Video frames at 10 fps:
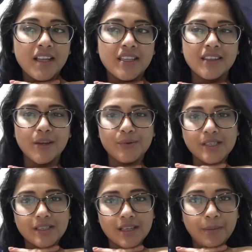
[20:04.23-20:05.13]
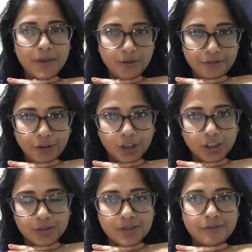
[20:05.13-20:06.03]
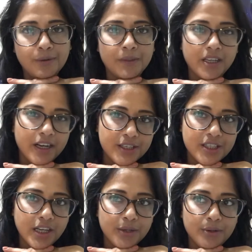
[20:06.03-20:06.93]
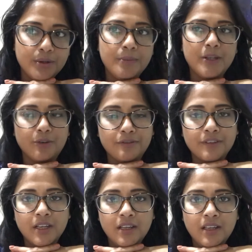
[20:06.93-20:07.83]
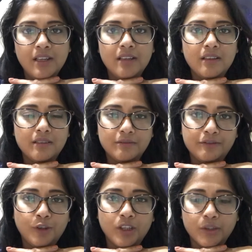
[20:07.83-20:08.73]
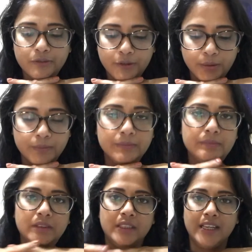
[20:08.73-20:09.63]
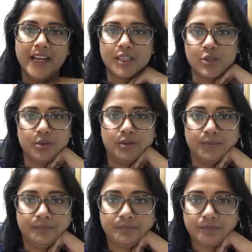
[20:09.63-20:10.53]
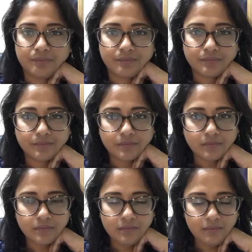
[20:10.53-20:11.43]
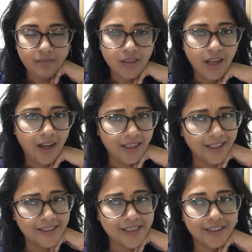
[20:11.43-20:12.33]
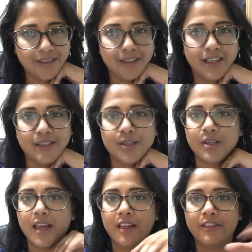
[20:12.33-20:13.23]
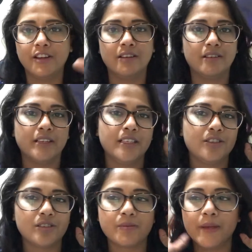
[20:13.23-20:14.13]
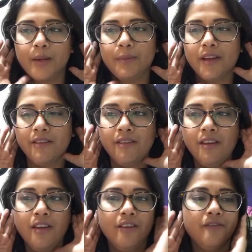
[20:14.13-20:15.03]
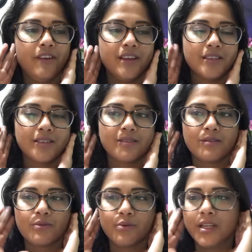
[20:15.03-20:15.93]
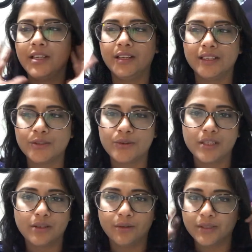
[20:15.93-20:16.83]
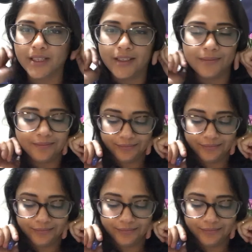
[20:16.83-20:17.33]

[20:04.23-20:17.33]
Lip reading: think there was a bit of fallout from the eyeshadow, a bit of fallout from the actual highlighter, and together it just made my face really glittery the whole day.